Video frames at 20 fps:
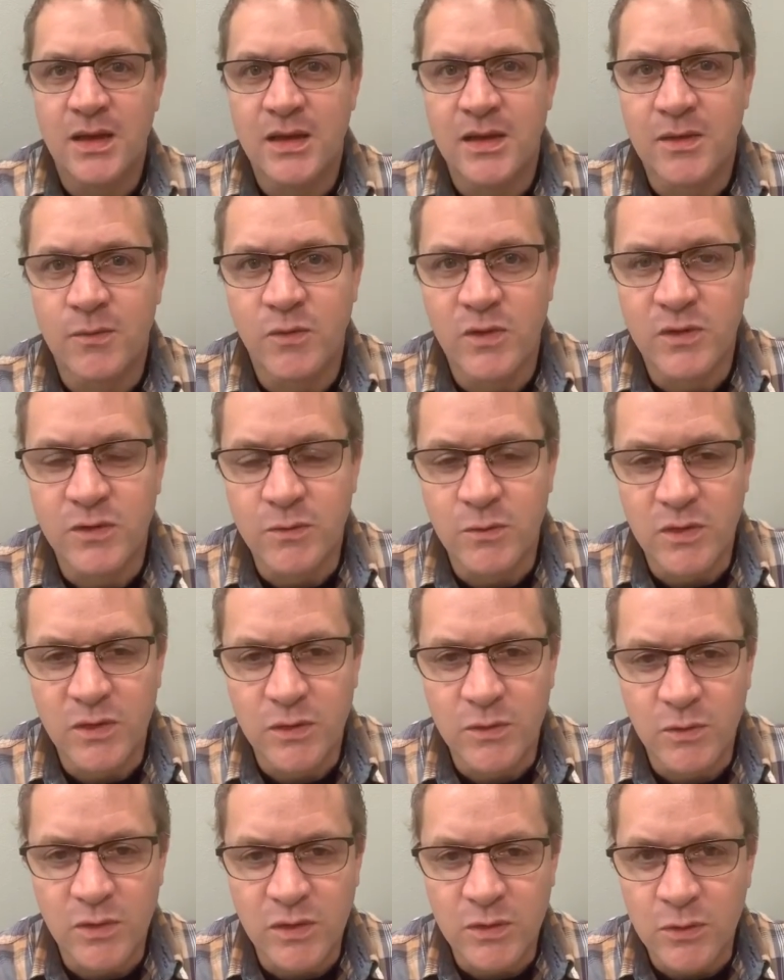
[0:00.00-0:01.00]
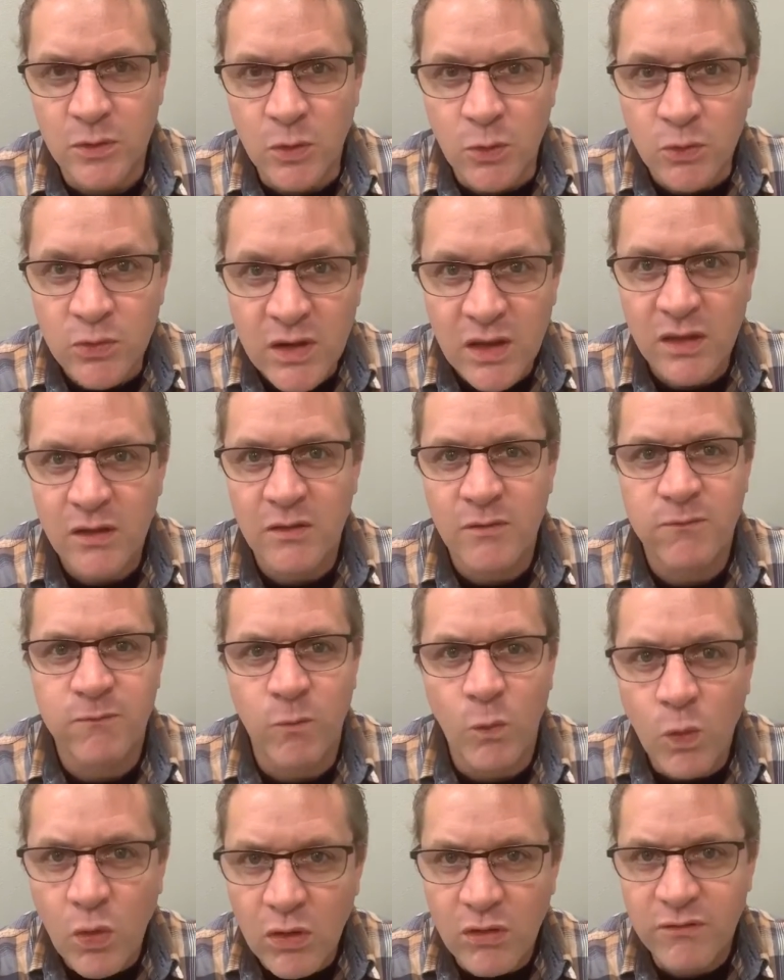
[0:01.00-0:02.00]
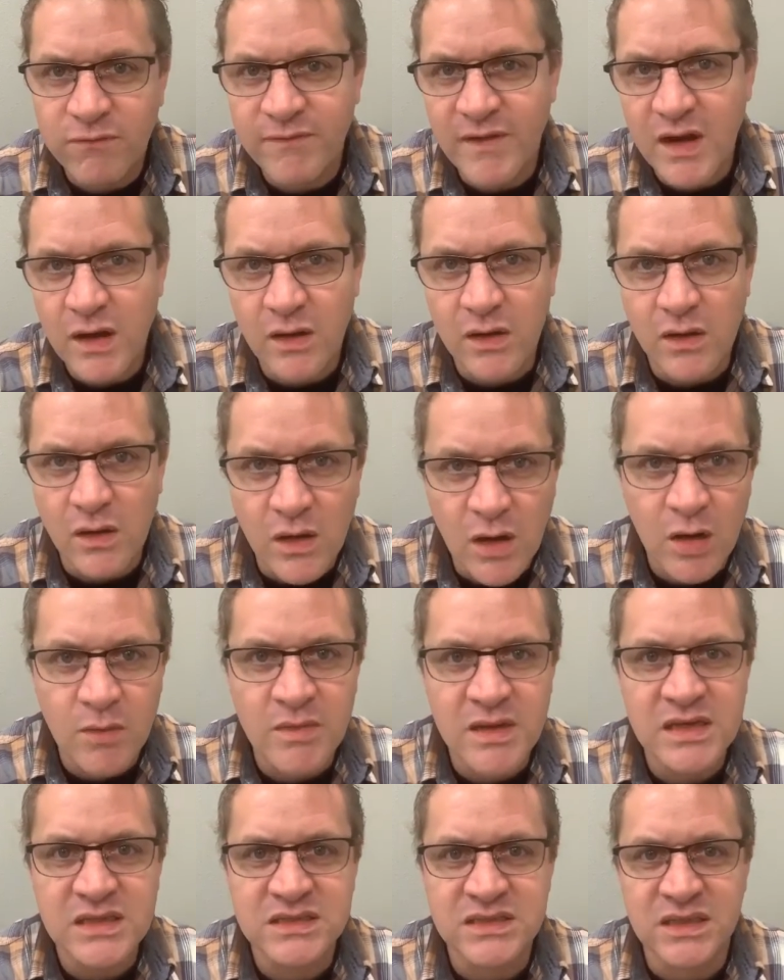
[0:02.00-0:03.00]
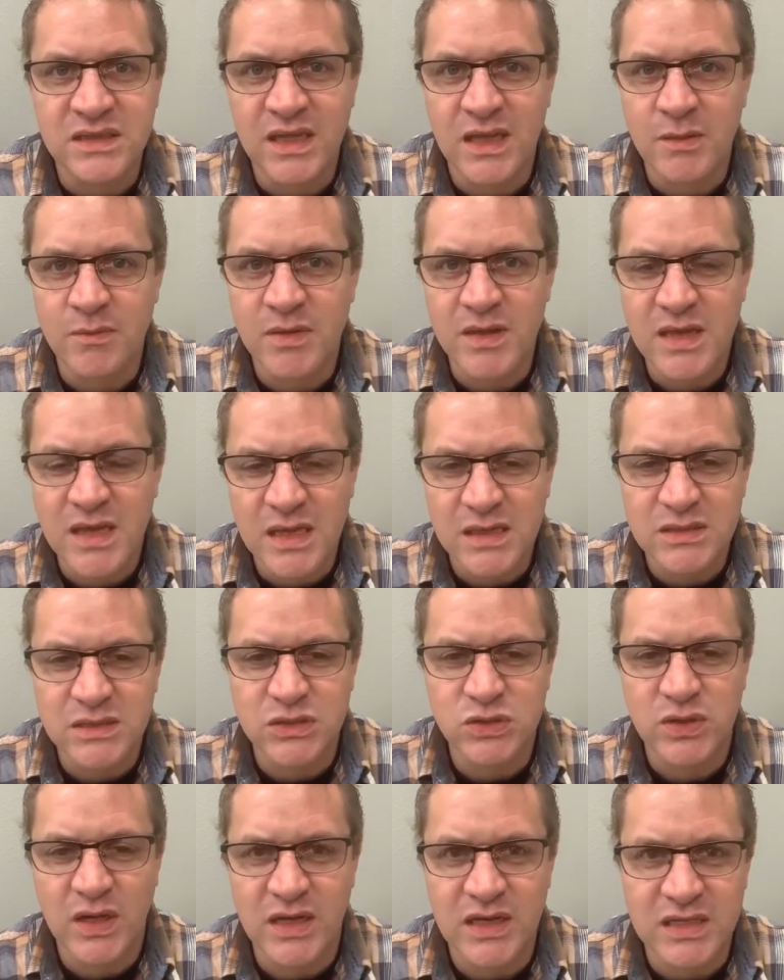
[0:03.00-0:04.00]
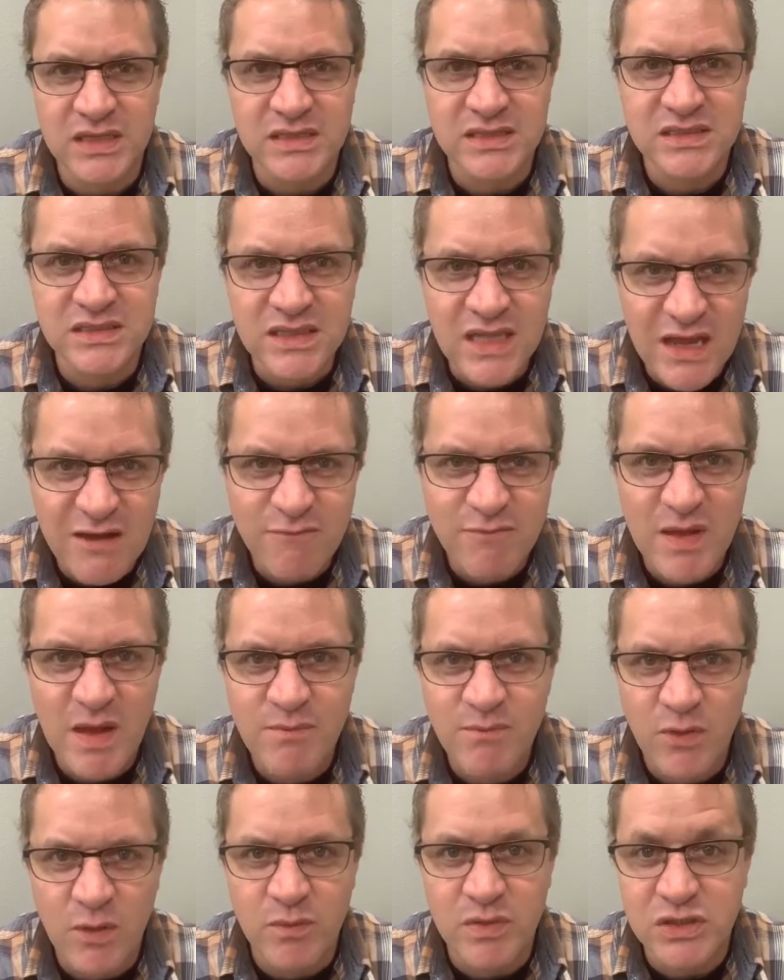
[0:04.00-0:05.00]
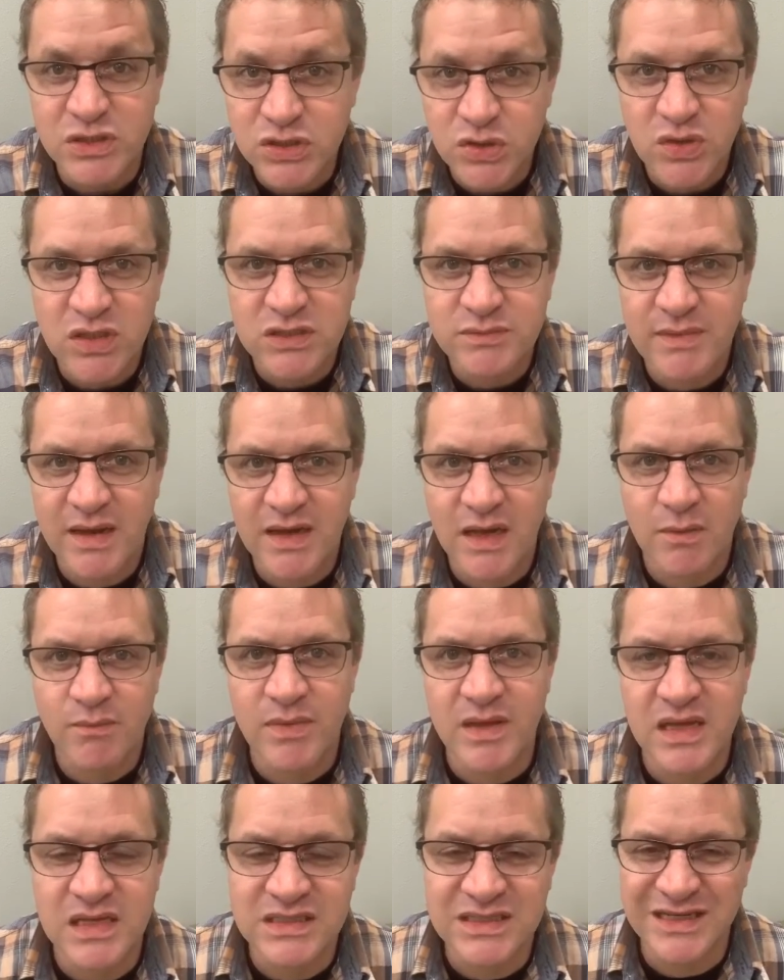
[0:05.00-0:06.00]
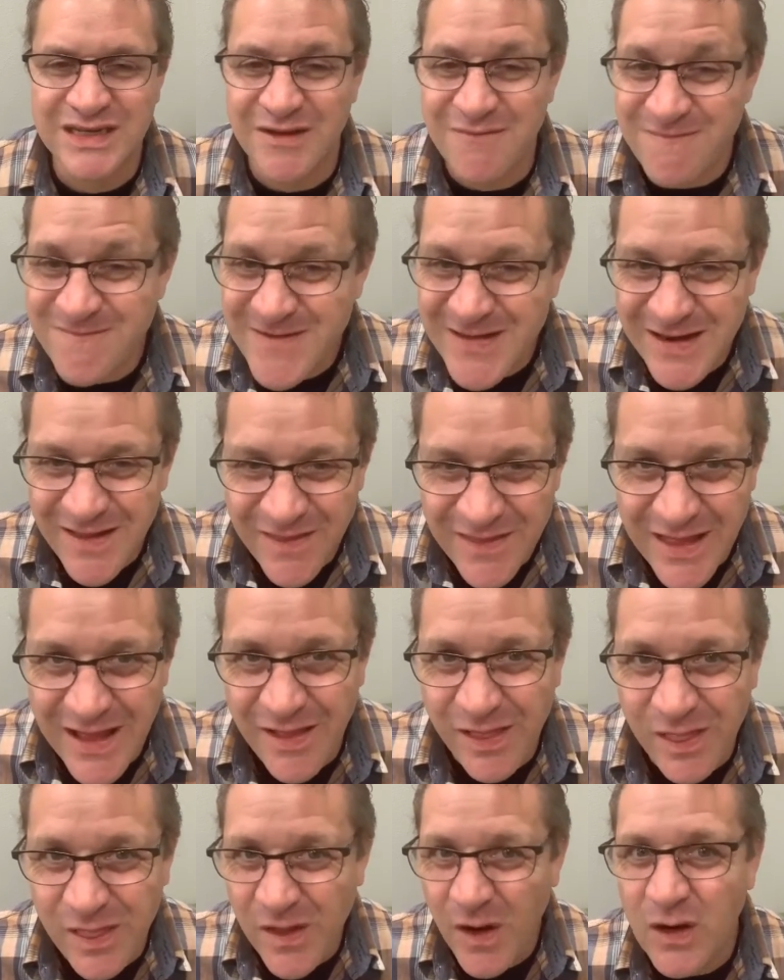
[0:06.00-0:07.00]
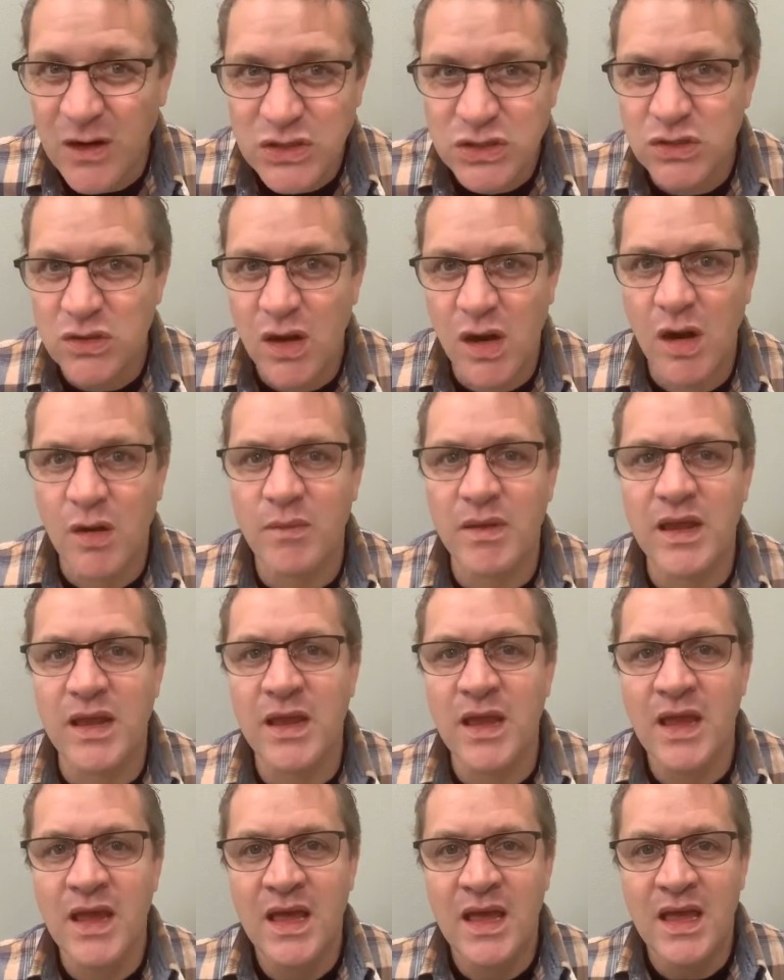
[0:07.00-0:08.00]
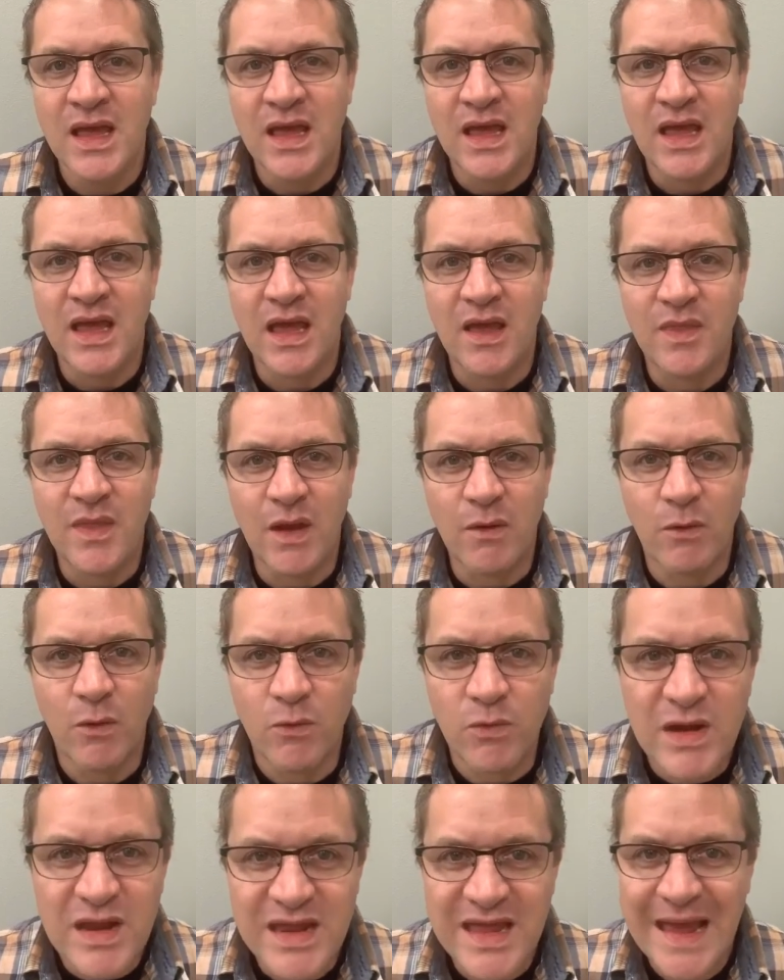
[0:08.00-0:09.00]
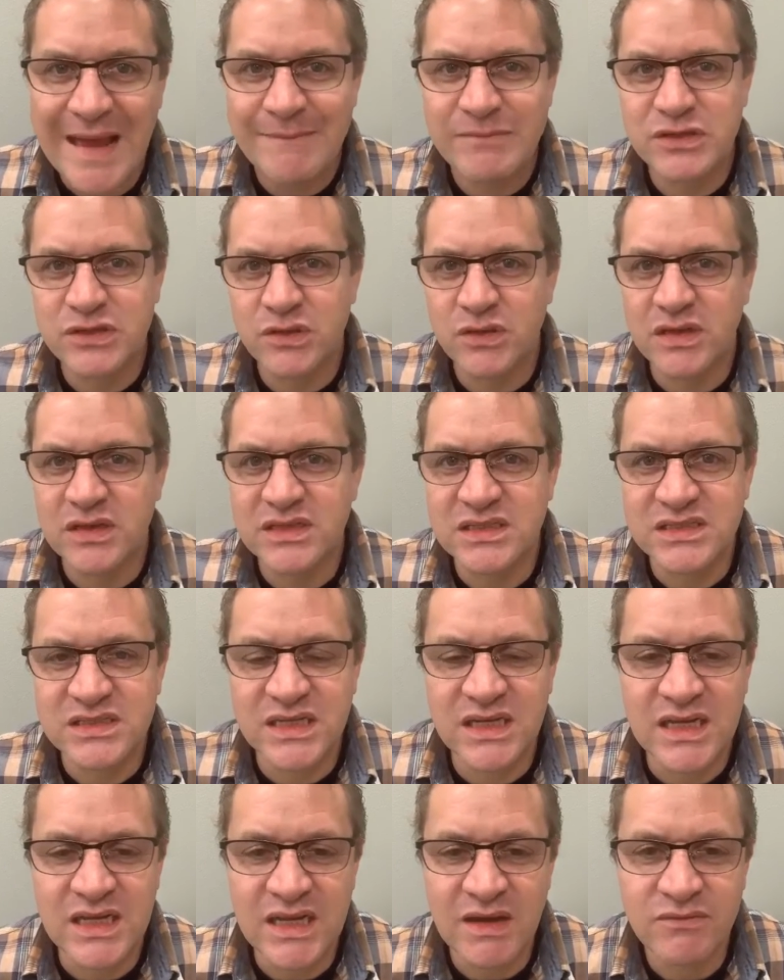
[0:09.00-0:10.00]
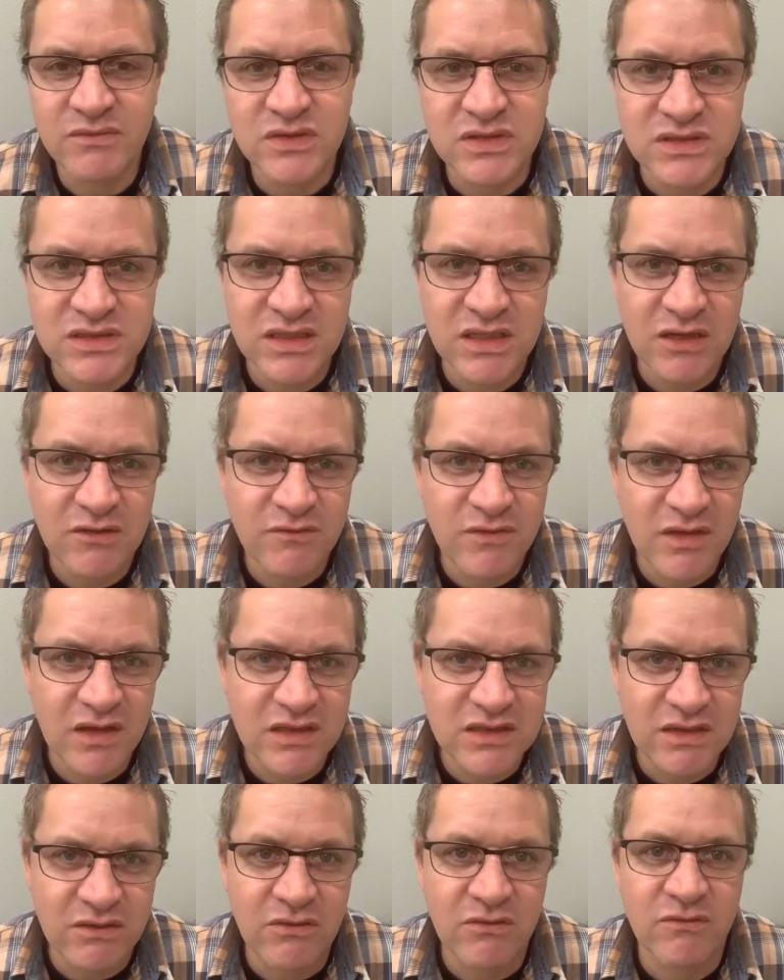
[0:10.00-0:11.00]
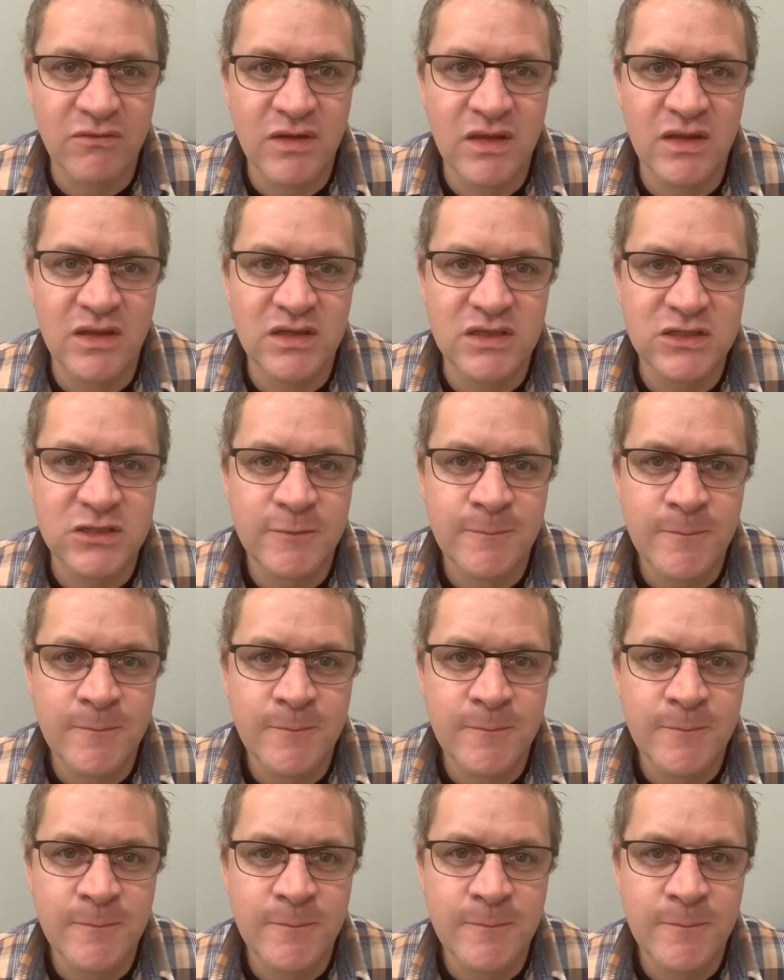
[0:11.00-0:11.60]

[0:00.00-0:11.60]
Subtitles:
with guerrilla warfare and armies, and they began to try to enslave people. But Judas Maccabeus defeated that larger army, and they were recapturing city after city, village after village.